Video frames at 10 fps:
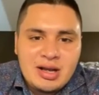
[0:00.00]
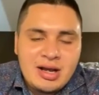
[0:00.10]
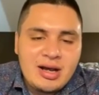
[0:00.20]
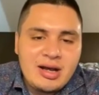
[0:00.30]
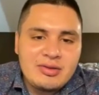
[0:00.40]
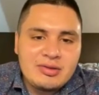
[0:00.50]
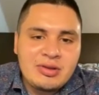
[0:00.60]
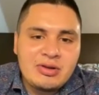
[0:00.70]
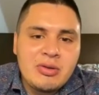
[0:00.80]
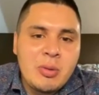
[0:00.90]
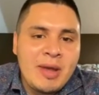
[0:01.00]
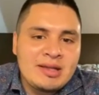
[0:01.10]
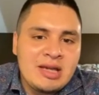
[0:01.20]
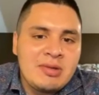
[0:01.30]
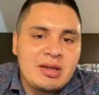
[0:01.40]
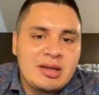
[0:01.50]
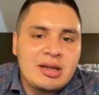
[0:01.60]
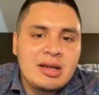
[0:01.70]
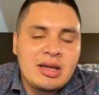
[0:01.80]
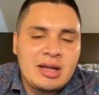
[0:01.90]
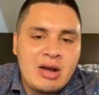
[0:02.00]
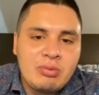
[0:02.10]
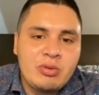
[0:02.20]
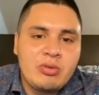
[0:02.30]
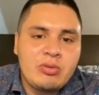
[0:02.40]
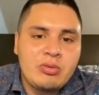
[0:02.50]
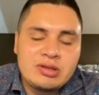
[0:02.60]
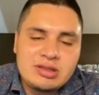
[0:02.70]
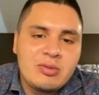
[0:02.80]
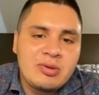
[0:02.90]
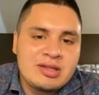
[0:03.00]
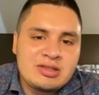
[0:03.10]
on the global pandemic and how we will deal with this.